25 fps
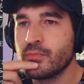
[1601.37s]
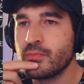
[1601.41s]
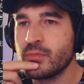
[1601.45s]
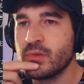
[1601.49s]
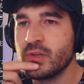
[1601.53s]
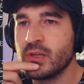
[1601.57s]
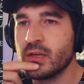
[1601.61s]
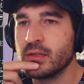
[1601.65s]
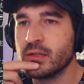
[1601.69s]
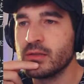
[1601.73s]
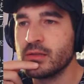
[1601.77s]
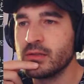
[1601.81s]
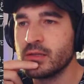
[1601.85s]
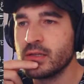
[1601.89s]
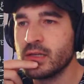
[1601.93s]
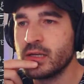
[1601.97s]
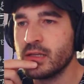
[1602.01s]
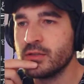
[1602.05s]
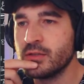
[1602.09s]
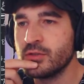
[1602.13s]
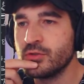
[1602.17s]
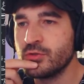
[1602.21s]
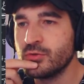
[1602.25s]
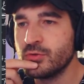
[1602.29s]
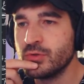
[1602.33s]
yeah, they
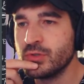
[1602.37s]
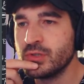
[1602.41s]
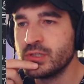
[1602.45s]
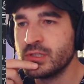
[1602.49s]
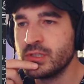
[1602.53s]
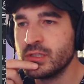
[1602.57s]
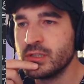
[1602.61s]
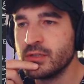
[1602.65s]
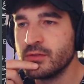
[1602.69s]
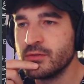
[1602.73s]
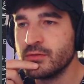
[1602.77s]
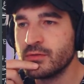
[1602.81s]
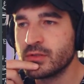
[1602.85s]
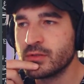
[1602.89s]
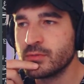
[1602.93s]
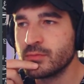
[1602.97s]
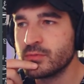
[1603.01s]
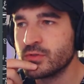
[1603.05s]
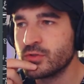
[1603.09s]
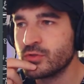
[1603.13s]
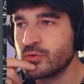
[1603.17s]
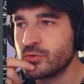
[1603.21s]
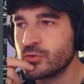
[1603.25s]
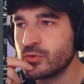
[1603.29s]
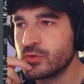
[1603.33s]
need to receive
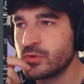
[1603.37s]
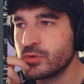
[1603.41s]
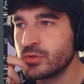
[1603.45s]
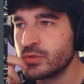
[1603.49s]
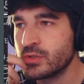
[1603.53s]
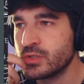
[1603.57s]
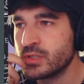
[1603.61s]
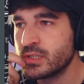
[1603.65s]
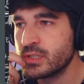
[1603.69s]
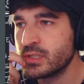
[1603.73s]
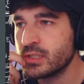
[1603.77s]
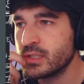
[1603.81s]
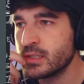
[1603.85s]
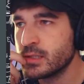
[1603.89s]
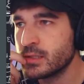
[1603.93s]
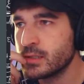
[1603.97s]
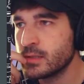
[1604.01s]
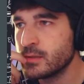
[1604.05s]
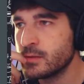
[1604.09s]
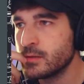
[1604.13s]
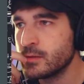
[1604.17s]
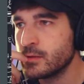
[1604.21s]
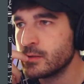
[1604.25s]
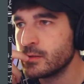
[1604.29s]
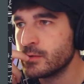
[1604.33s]
some sort
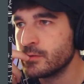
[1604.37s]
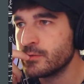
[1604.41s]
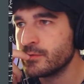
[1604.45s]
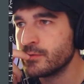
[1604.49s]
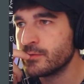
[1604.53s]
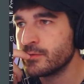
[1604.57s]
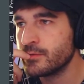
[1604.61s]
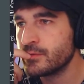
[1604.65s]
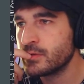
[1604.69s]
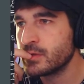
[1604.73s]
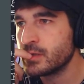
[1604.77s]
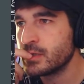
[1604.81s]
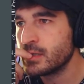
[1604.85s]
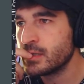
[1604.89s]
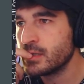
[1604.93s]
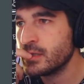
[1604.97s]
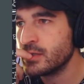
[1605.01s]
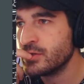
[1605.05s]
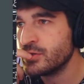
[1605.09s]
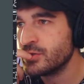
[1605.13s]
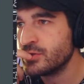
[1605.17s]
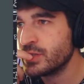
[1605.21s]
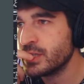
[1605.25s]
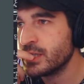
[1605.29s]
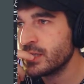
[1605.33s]
of
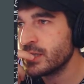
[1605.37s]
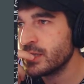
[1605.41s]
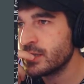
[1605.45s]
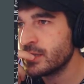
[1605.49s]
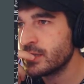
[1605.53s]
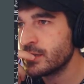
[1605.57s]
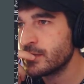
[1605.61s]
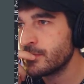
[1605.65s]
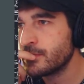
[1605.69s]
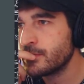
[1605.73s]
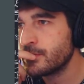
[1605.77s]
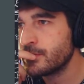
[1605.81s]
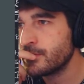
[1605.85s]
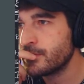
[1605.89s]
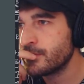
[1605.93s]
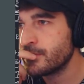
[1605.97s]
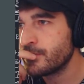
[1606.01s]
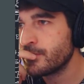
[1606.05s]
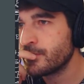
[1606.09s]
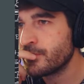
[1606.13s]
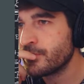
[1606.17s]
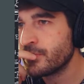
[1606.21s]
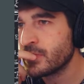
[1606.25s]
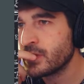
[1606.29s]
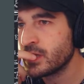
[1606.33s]
trigger.
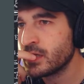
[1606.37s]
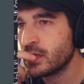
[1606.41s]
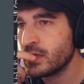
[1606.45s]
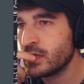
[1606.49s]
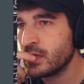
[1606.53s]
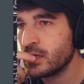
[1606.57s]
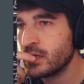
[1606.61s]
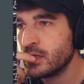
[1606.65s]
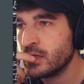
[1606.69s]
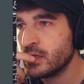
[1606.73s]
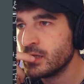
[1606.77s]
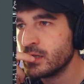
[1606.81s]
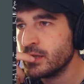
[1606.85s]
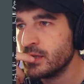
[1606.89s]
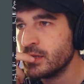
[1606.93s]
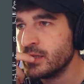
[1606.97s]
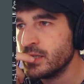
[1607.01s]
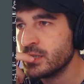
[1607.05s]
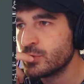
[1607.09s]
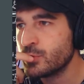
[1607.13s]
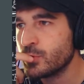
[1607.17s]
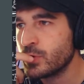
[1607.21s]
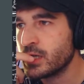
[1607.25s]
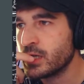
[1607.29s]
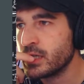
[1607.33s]

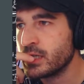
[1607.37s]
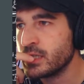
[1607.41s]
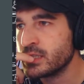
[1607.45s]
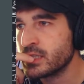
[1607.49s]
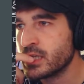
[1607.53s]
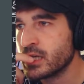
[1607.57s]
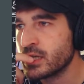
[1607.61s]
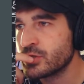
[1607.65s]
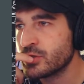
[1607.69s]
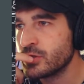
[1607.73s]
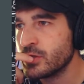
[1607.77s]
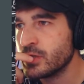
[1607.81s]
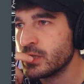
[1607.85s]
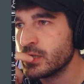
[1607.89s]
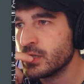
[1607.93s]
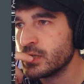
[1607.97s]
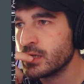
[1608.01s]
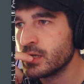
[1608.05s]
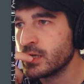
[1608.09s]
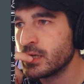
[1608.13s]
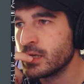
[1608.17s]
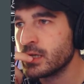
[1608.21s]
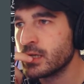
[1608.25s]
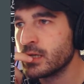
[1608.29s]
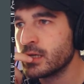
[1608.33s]
This one is actually
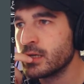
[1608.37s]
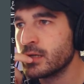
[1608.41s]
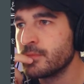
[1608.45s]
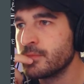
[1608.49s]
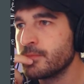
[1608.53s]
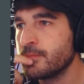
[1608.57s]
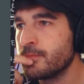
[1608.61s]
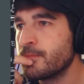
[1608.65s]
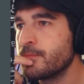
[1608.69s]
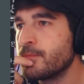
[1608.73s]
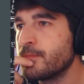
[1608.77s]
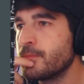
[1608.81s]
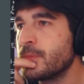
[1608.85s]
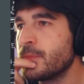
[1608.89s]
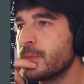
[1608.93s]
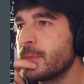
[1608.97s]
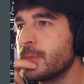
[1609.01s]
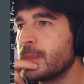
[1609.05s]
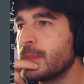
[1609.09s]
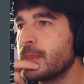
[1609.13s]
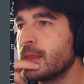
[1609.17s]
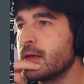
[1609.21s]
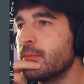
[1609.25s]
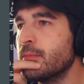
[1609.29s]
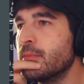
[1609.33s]
a
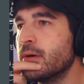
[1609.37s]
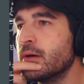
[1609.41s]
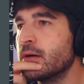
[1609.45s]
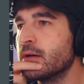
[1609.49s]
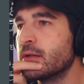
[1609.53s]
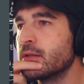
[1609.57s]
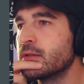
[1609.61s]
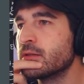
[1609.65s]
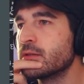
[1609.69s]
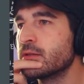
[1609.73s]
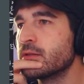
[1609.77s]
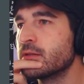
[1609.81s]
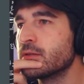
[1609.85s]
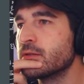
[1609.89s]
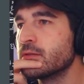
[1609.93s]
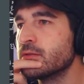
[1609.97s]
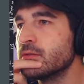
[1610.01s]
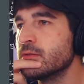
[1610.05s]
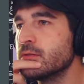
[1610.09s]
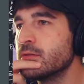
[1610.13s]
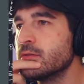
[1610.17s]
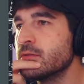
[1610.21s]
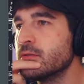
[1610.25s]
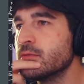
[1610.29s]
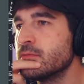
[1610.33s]

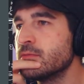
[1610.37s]
button.